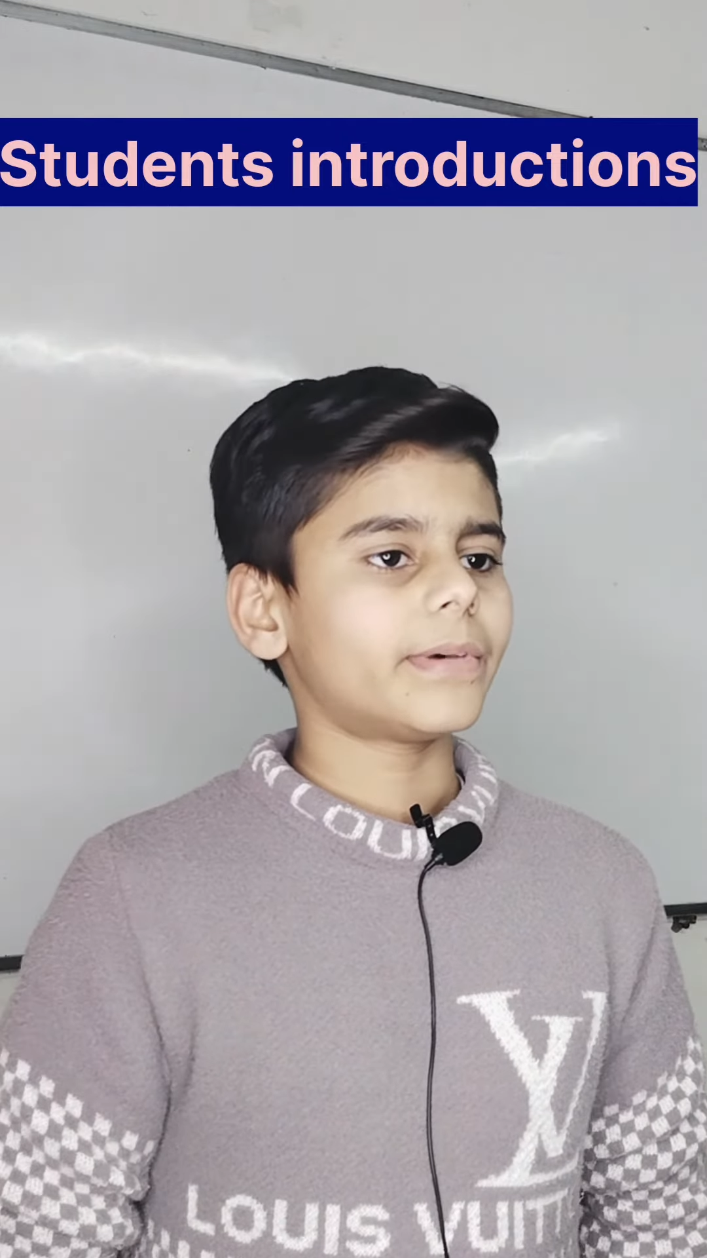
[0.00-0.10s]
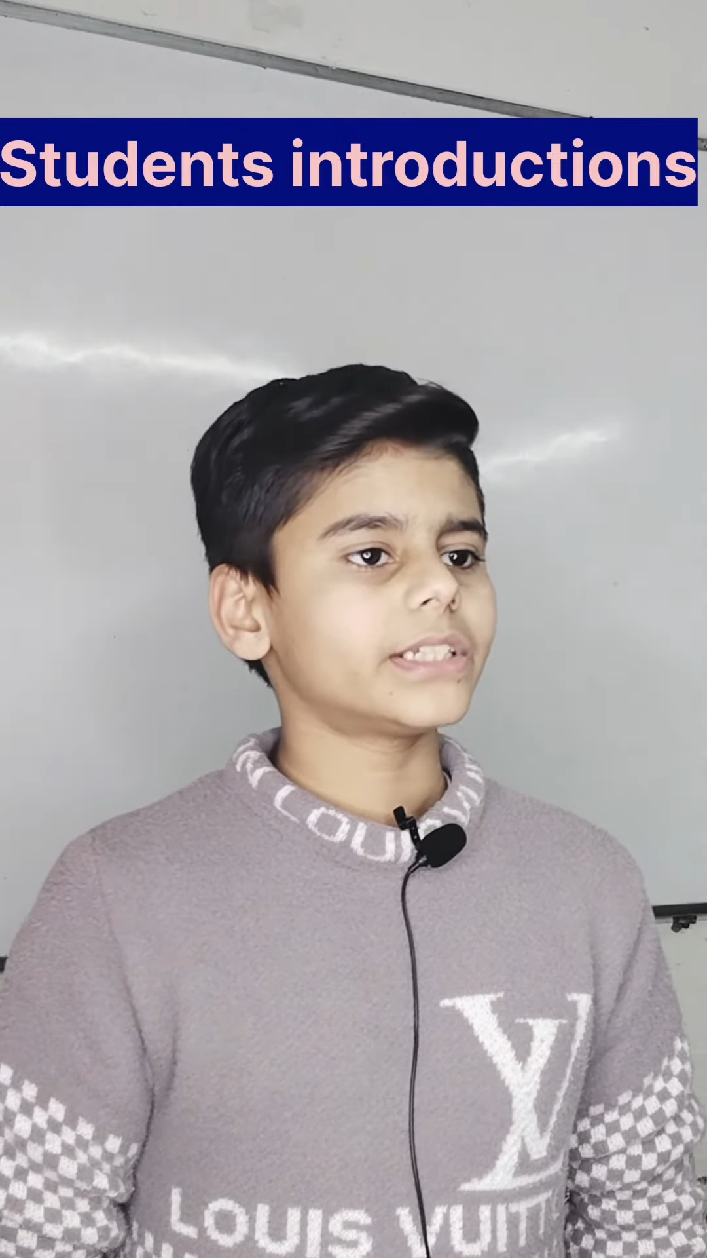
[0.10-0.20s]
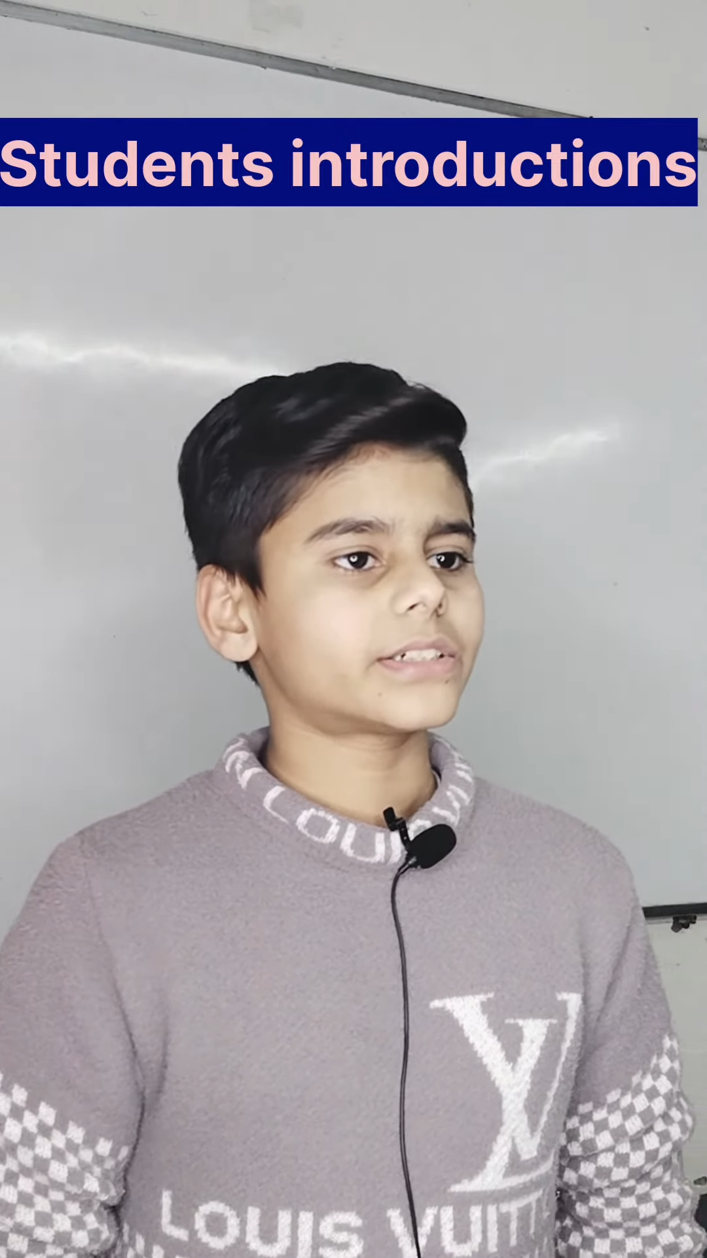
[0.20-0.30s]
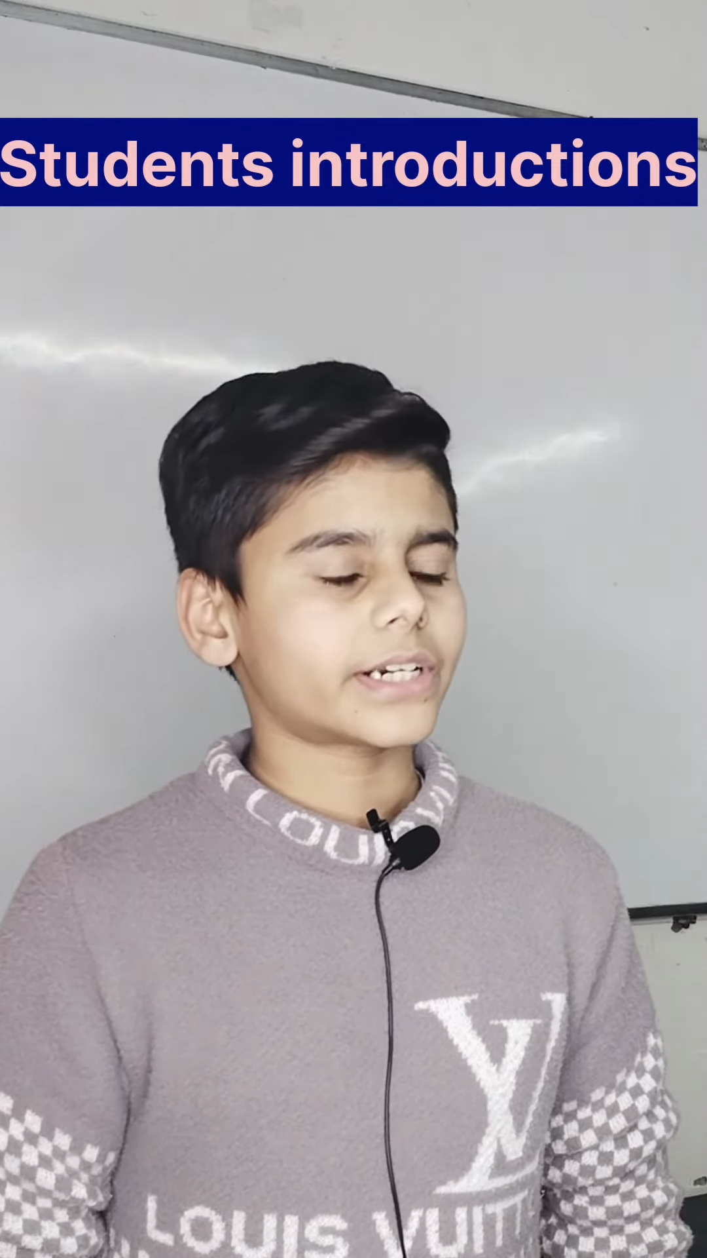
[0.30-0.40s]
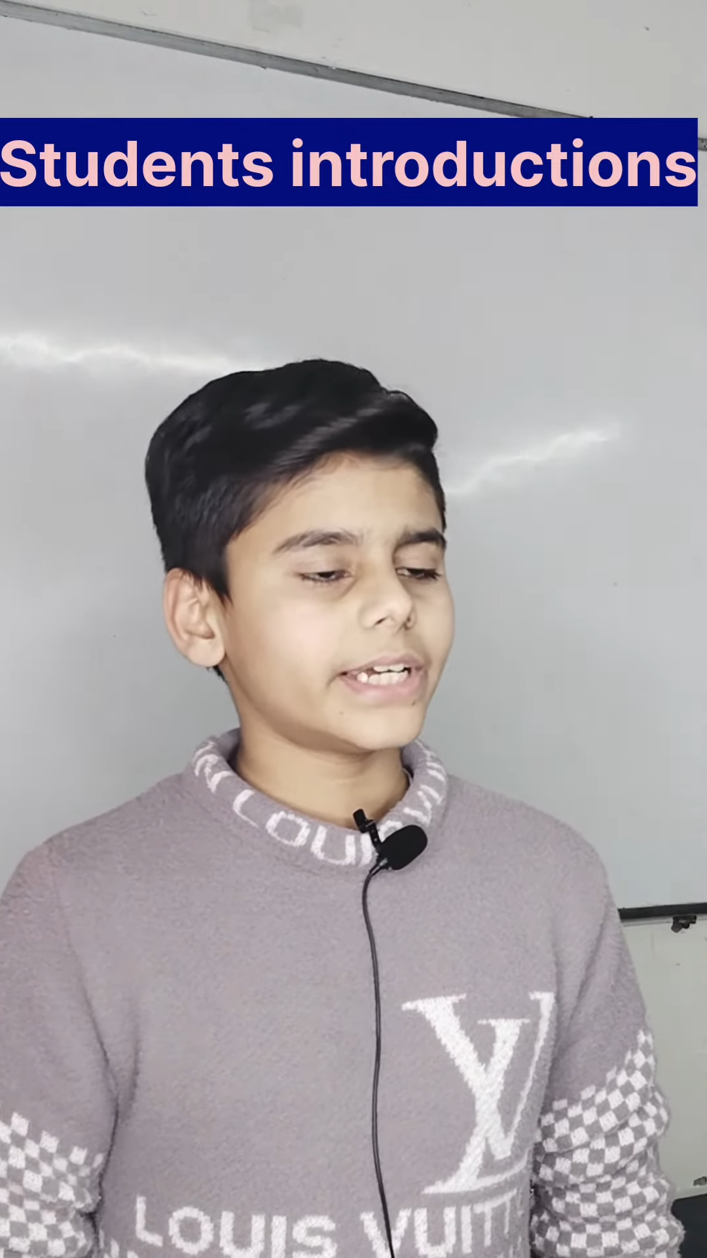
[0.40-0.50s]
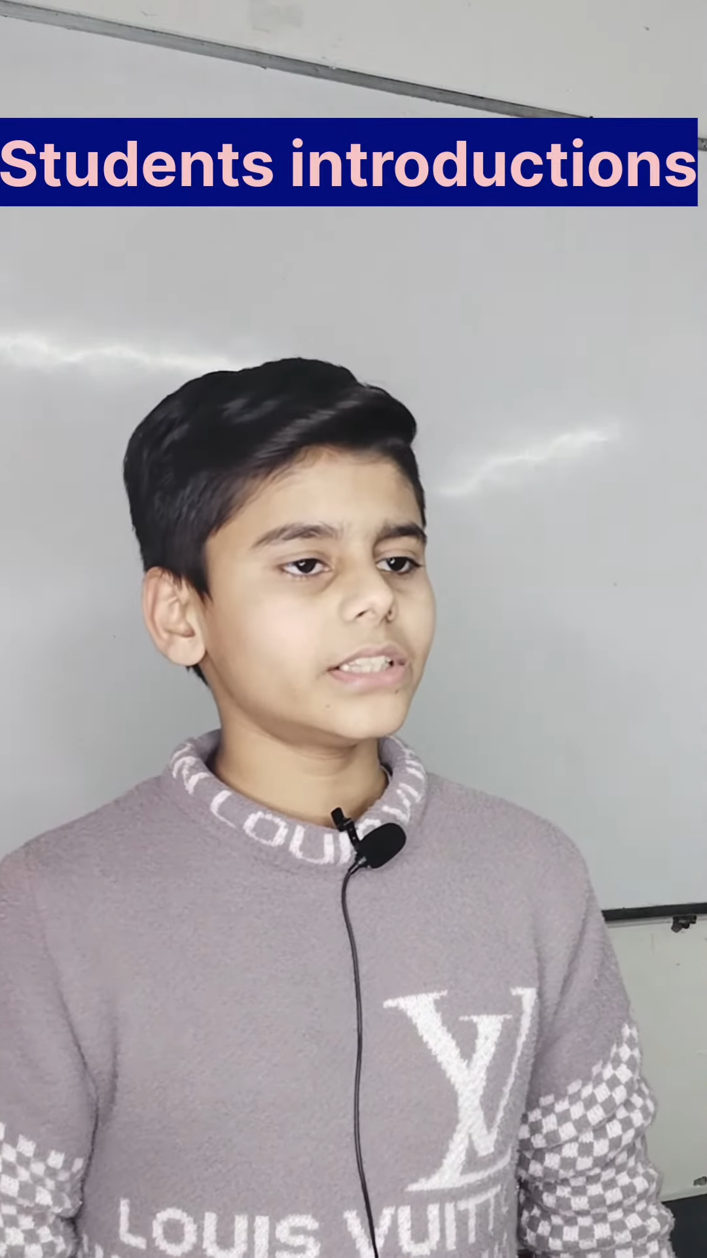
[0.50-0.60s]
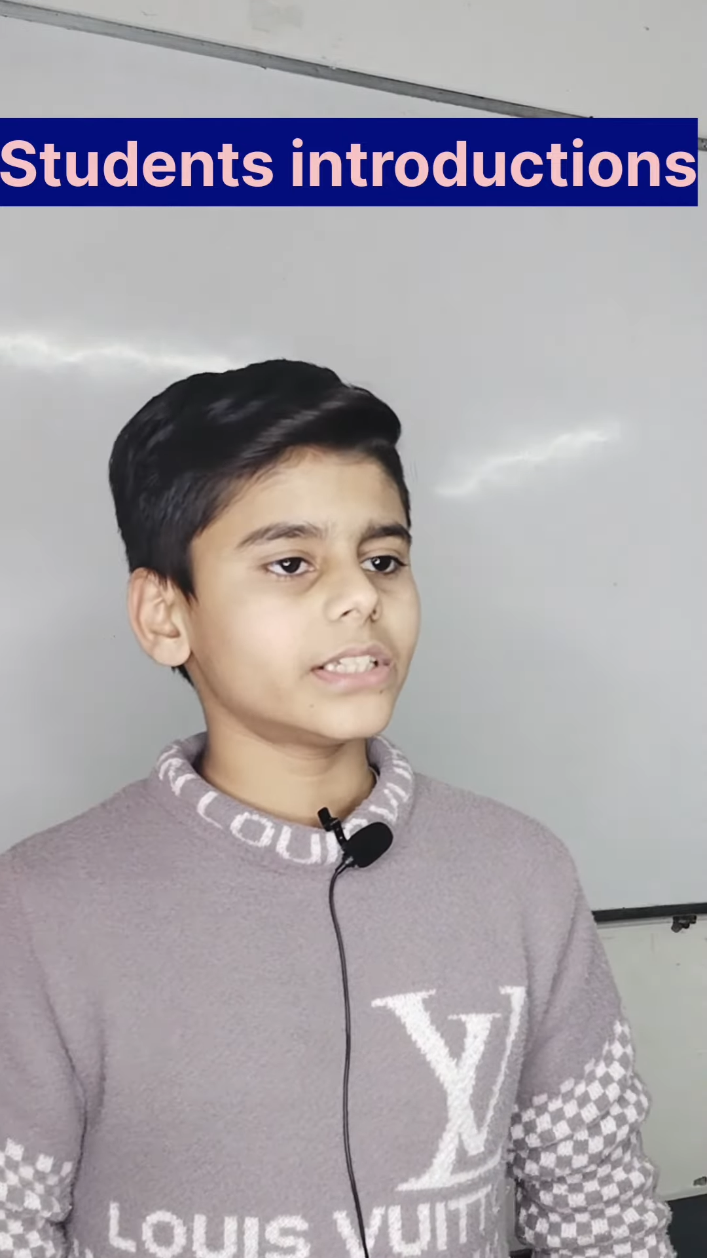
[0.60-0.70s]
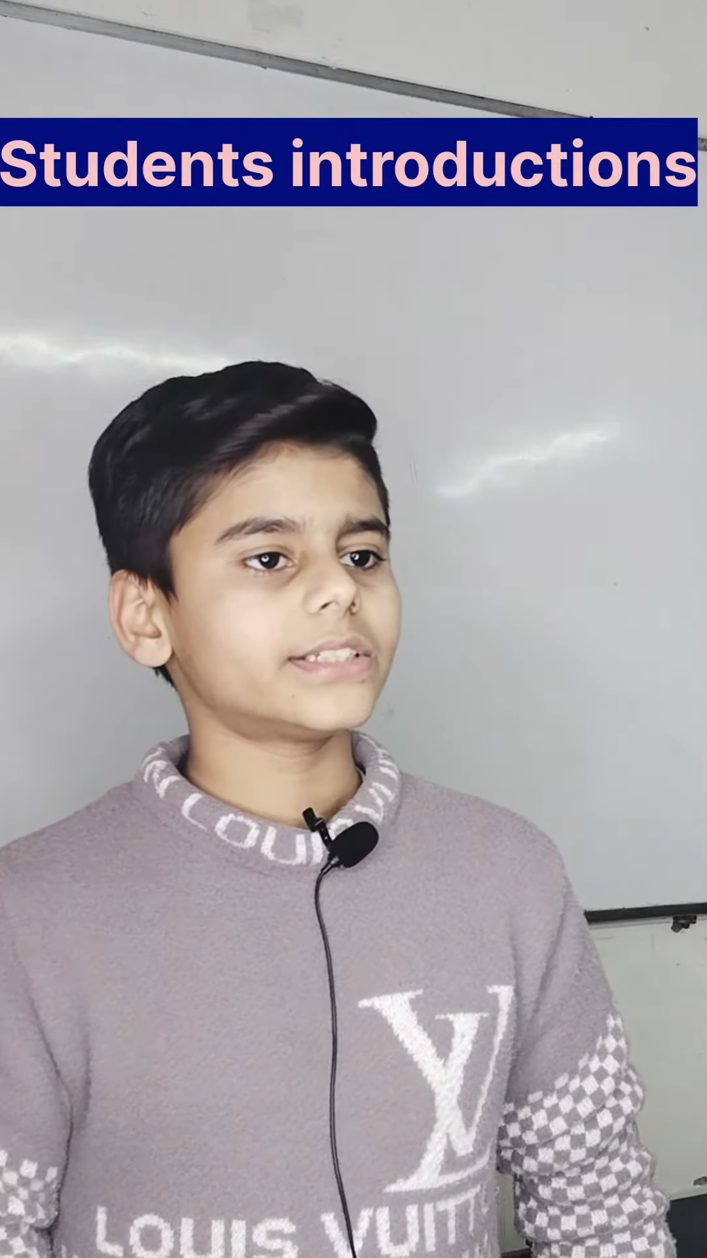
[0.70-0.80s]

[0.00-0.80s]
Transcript: My strength